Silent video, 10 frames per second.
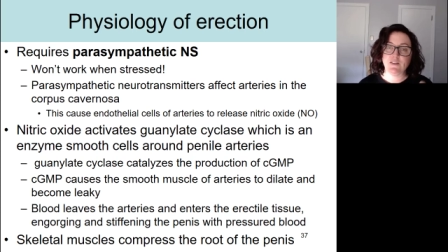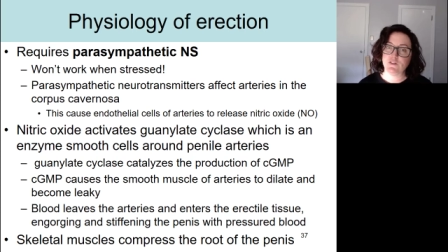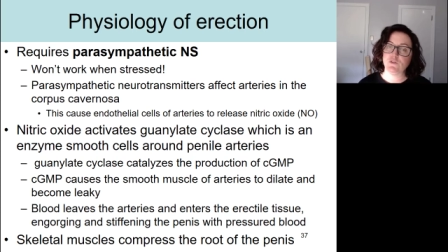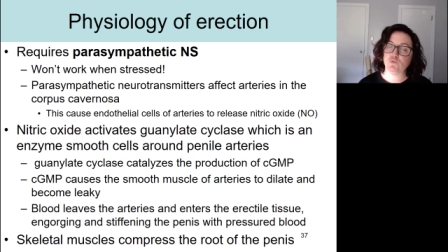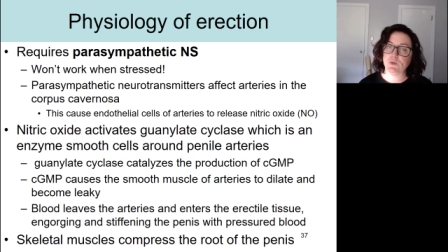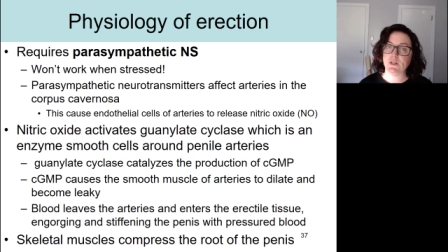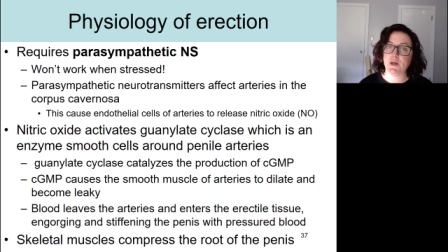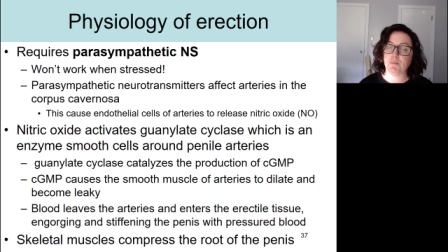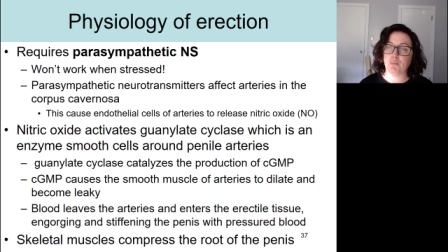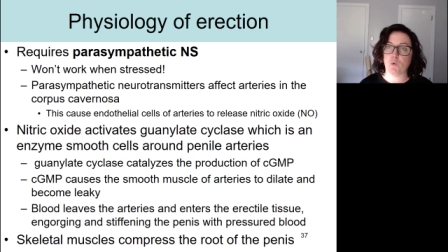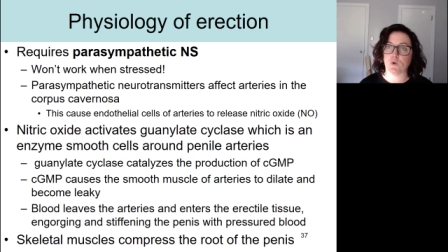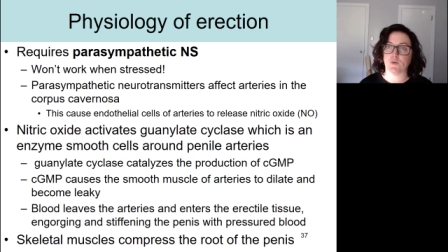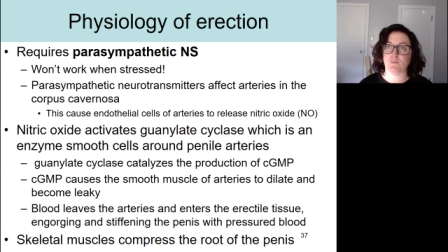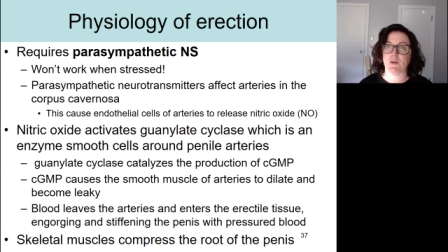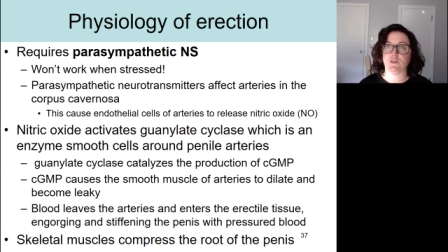And this is really
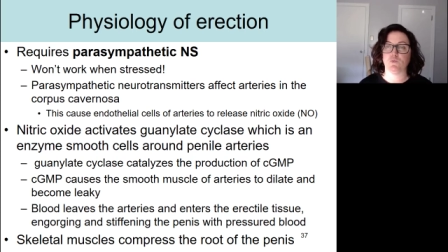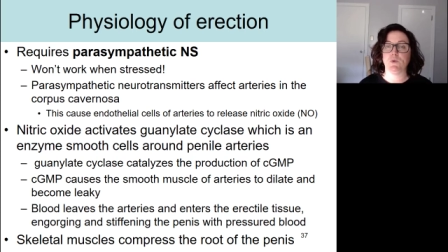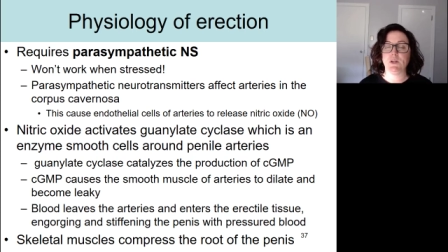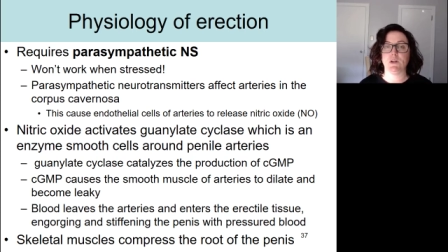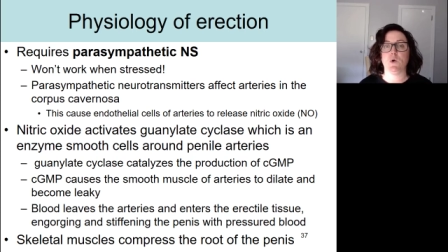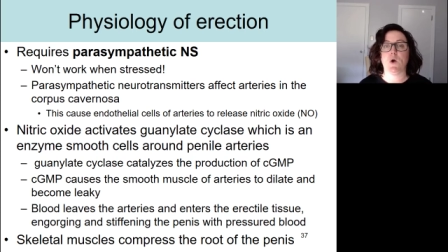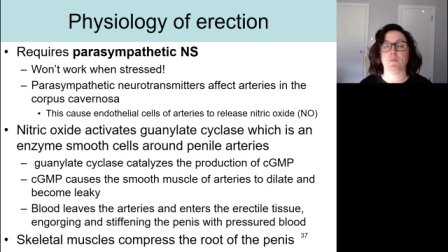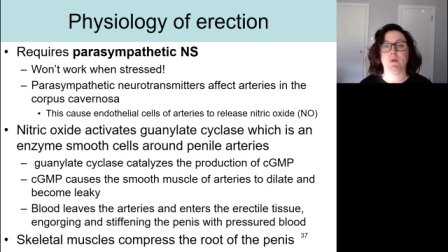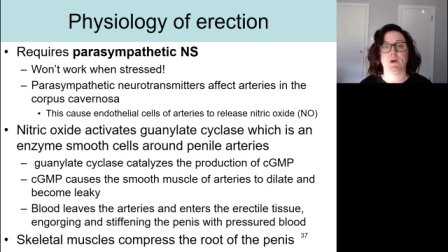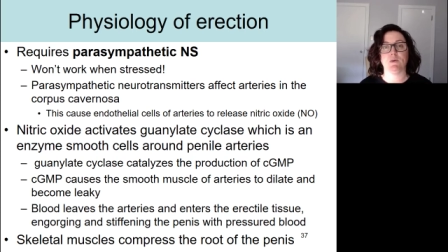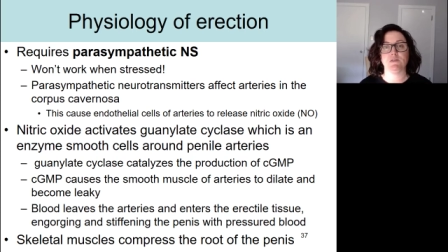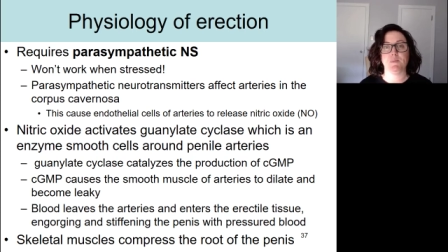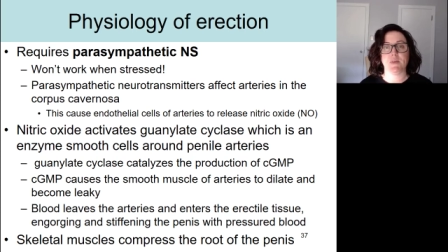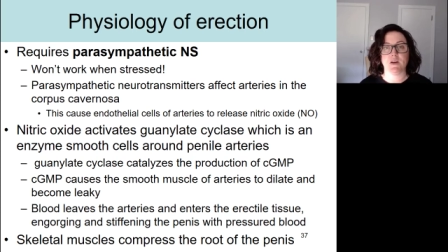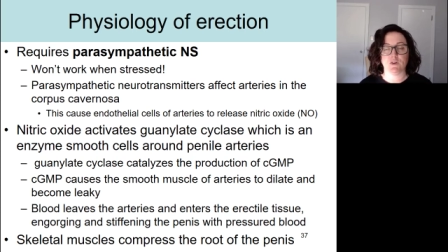important because we know our
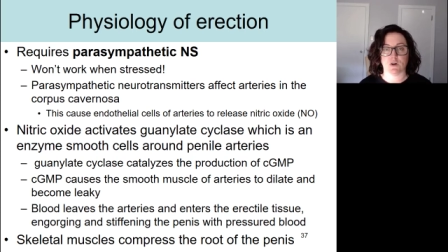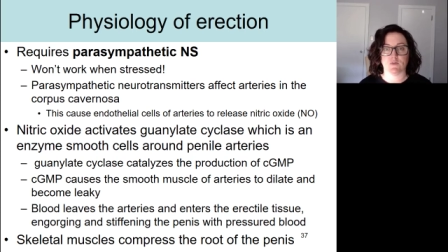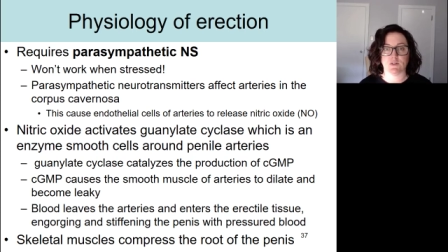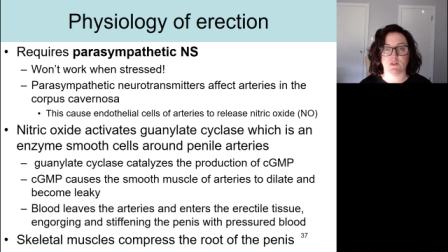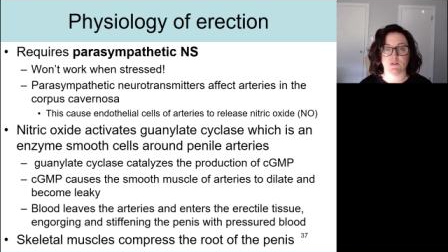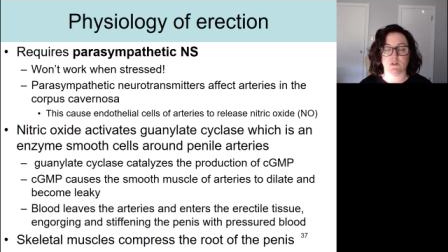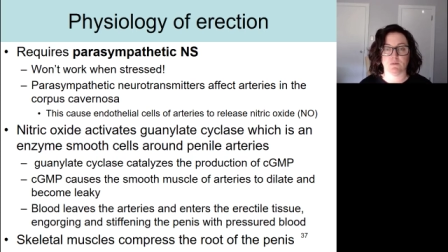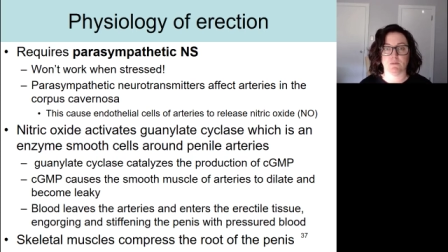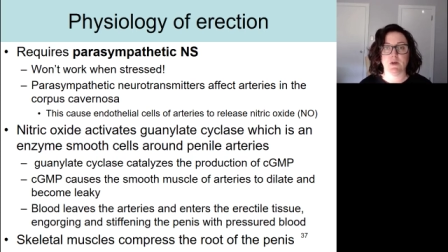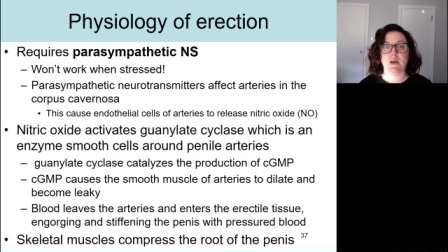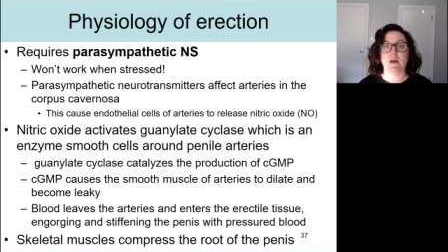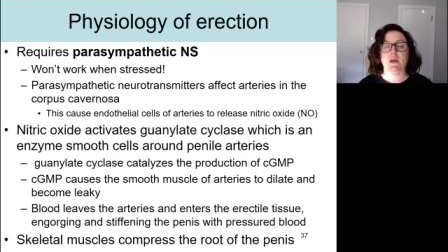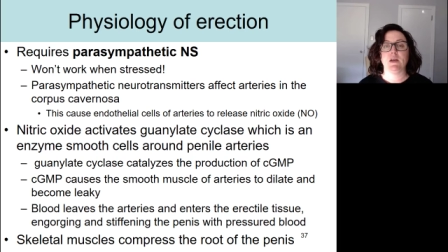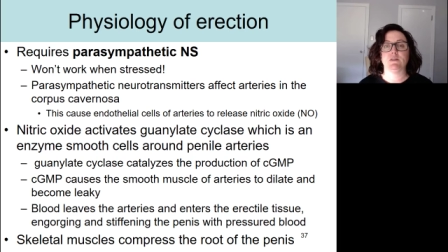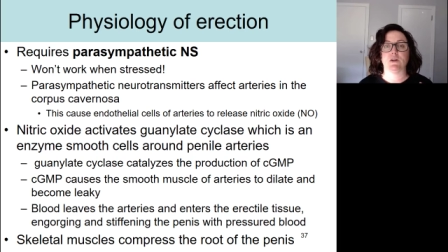parasympathetic nervous system
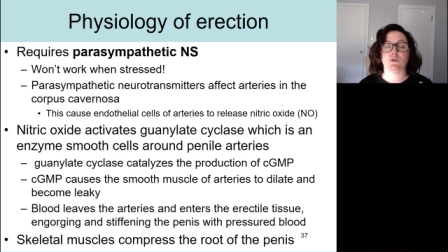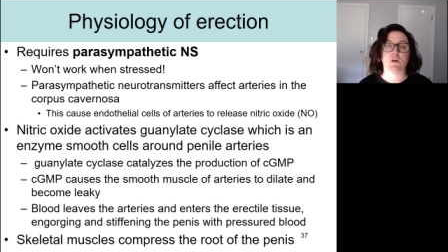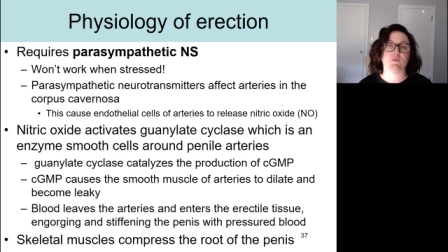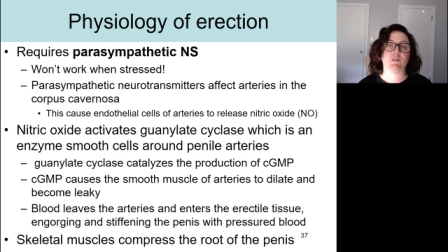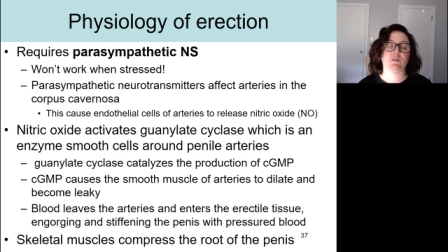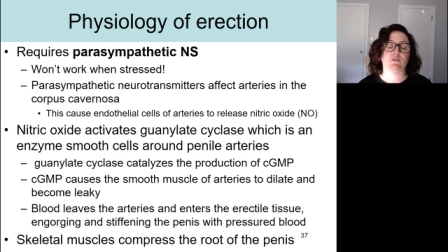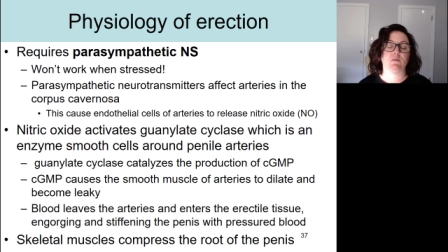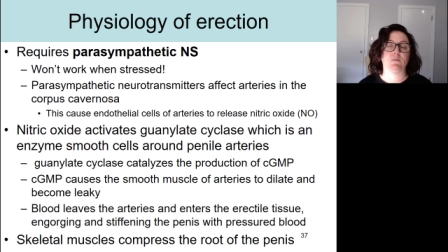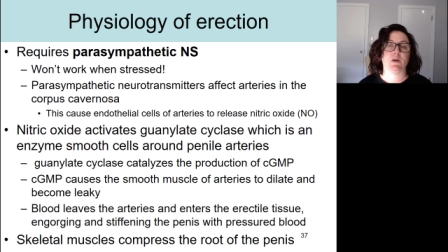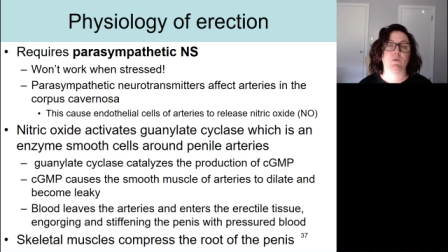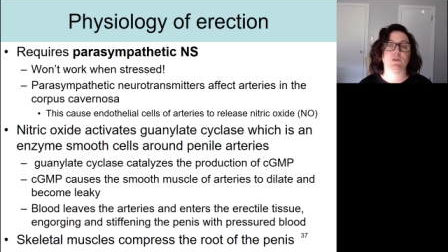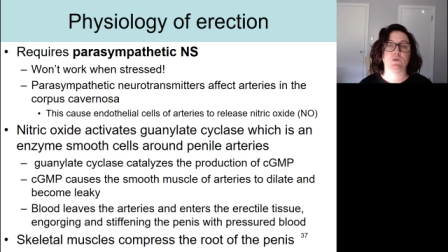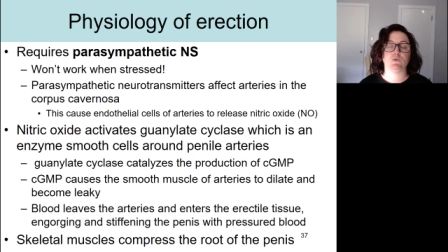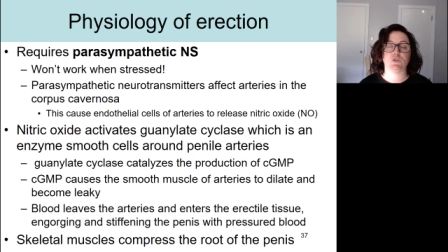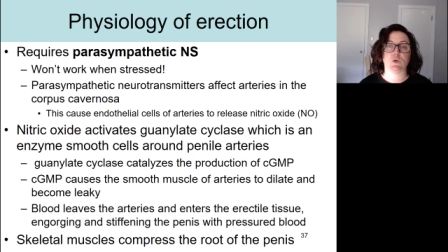is our nervous system that we
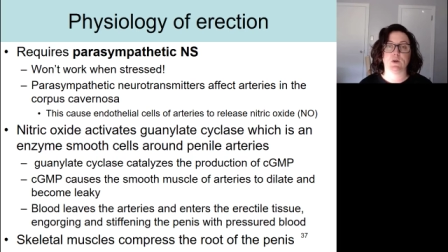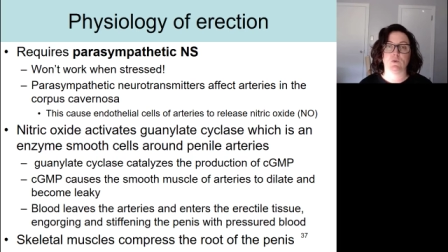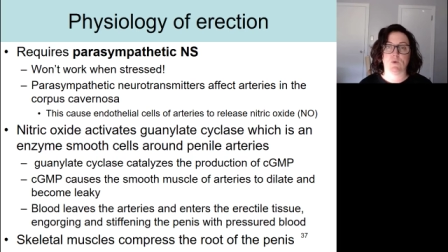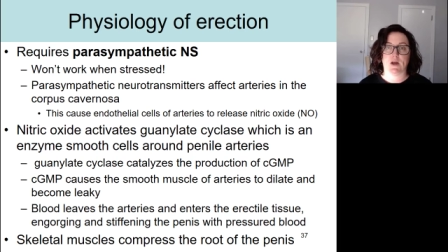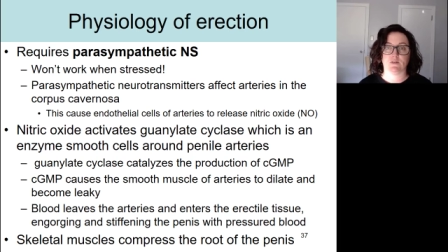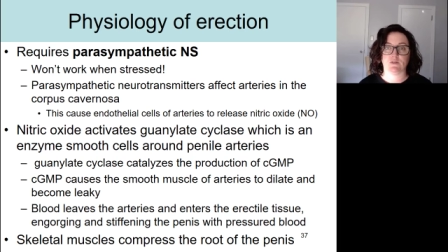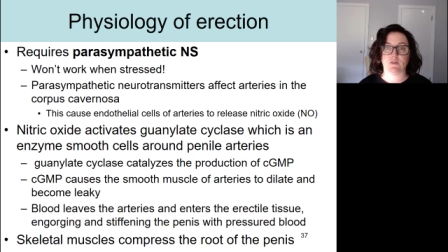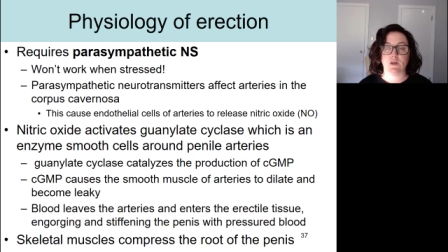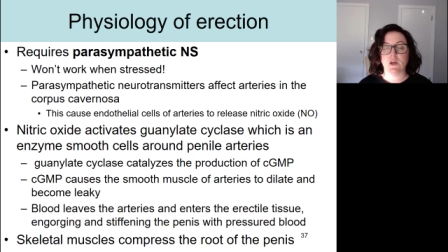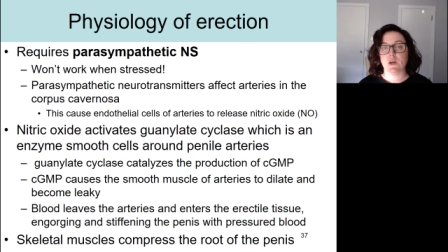use during rest.